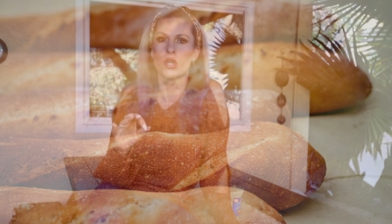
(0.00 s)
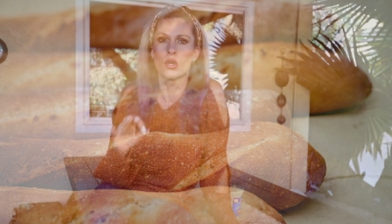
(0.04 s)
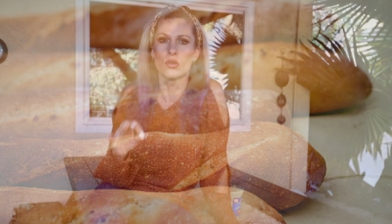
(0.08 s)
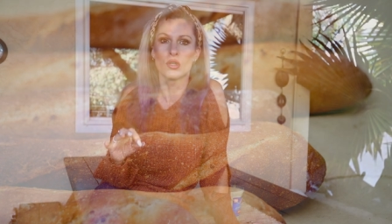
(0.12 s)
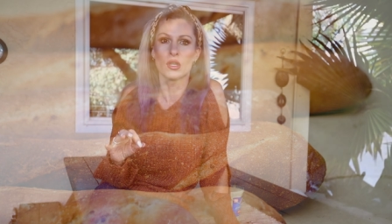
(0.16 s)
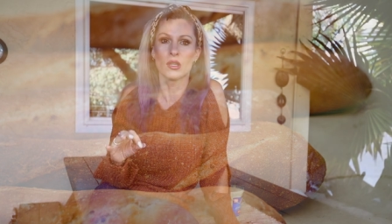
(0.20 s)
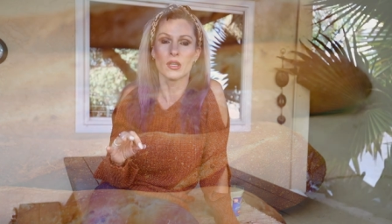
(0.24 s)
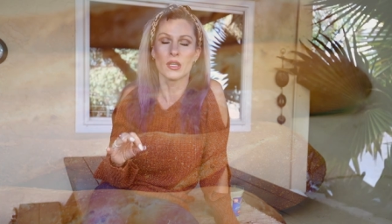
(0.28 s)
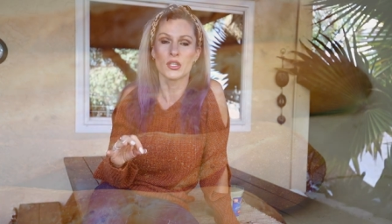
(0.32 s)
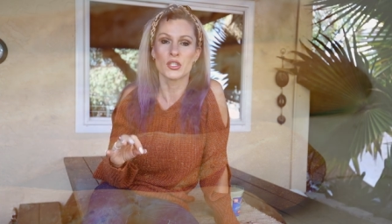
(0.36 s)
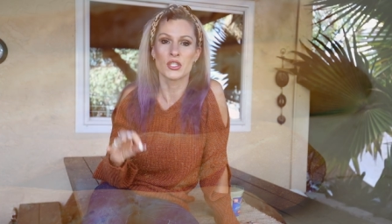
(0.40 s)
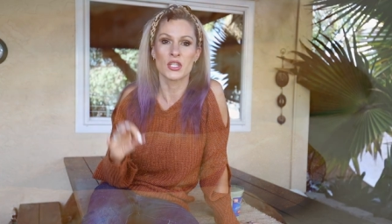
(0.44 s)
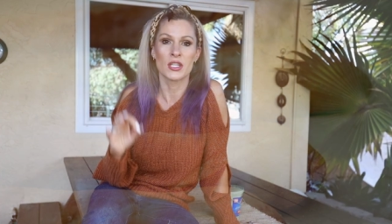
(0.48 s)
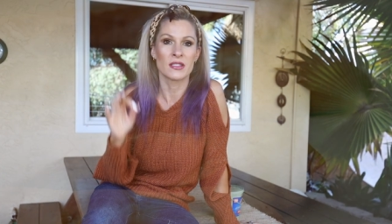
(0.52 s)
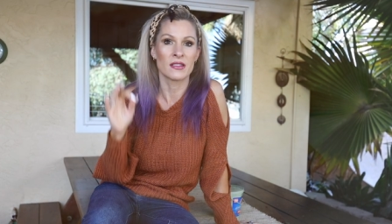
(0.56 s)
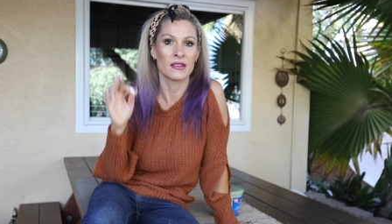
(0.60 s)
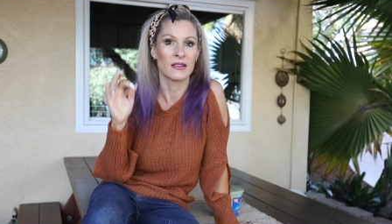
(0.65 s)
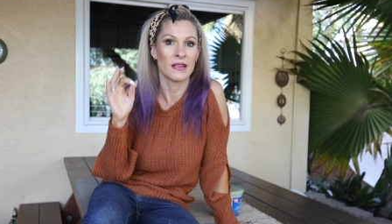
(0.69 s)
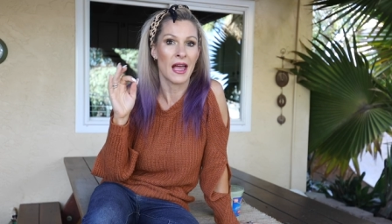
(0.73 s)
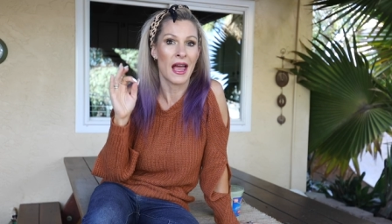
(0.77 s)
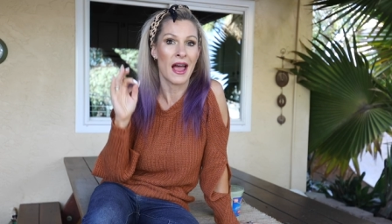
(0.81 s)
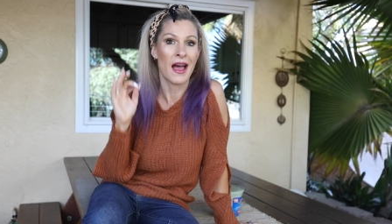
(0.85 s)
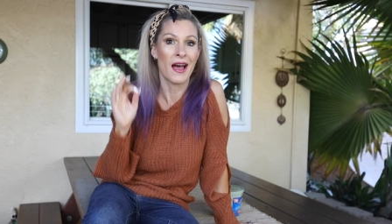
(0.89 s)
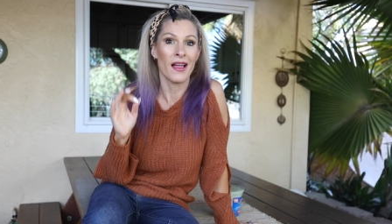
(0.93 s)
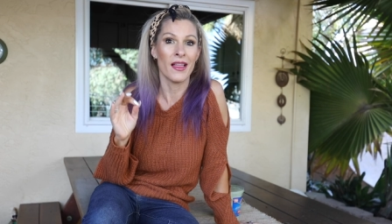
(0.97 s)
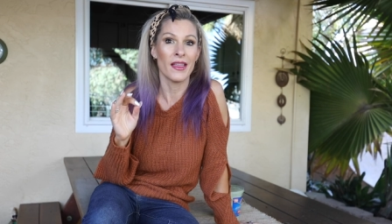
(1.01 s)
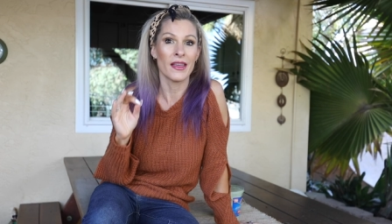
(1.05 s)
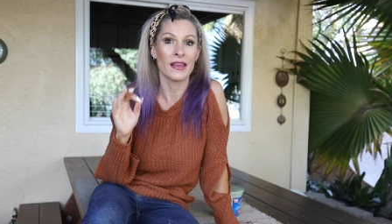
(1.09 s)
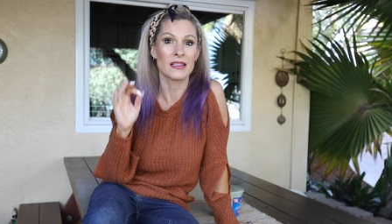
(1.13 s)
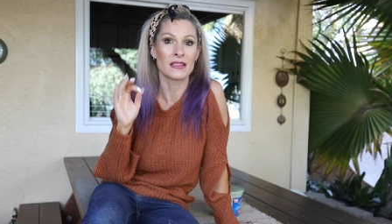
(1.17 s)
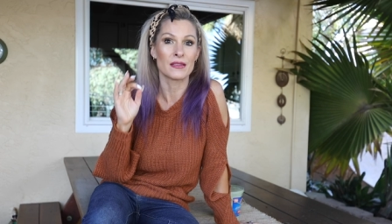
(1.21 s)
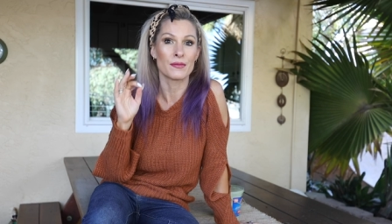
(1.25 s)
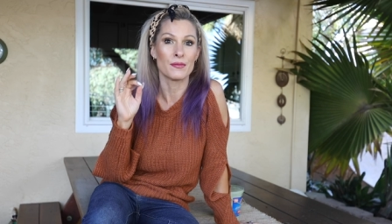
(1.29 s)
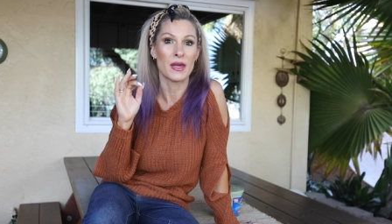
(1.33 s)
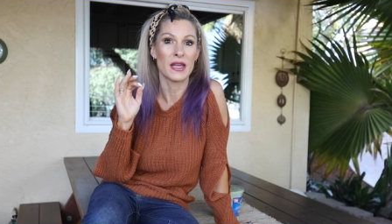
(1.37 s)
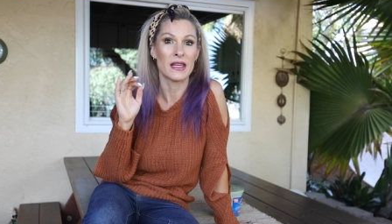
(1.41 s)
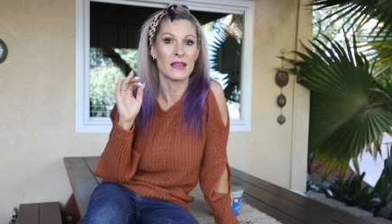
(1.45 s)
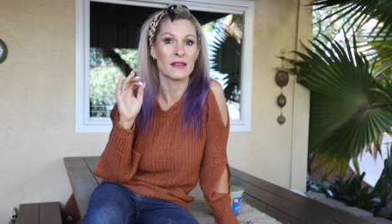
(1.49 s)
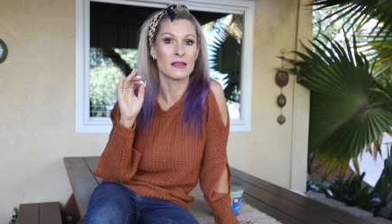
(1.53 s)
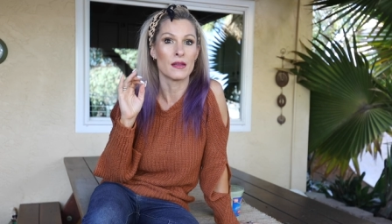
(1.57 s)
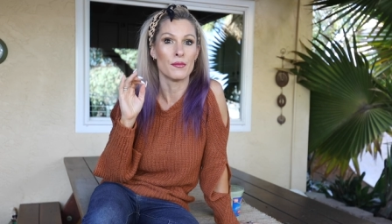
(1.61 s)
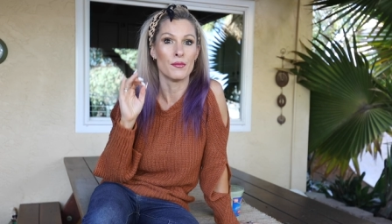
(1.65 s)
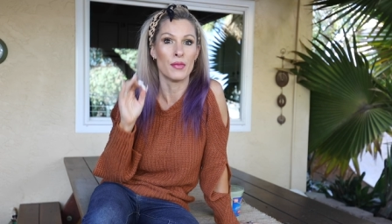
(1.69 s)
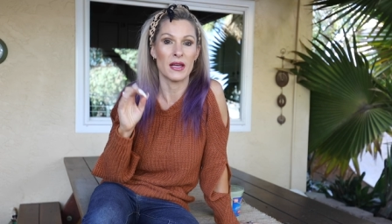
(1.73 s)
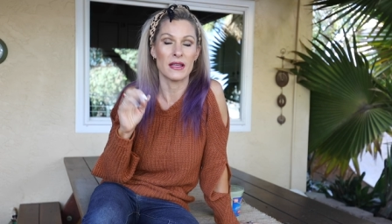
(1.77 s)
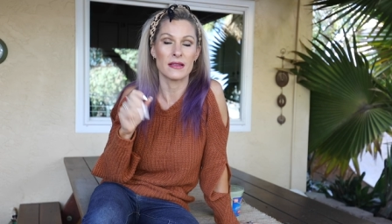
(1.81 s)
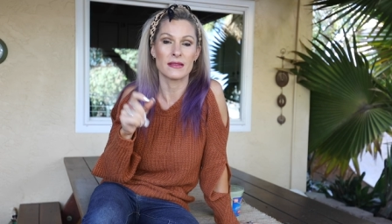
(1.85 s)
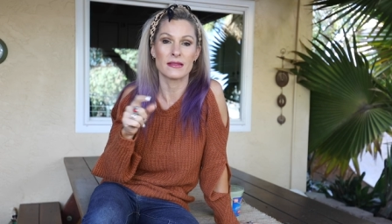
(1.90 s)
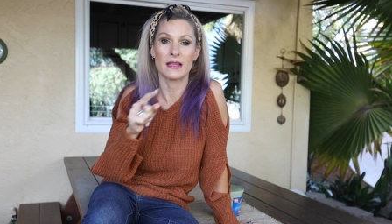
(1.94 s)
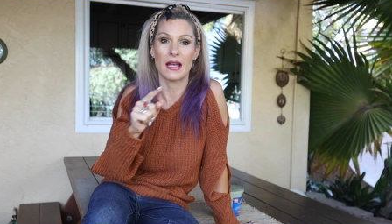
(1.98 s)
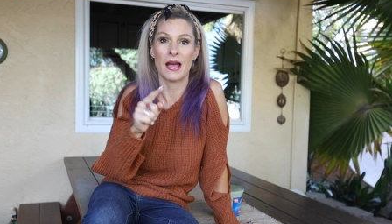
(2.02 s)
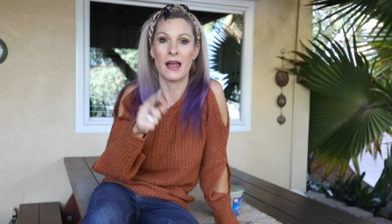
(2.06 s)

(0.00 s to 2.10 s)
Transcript: so delicious and Alex makes the best.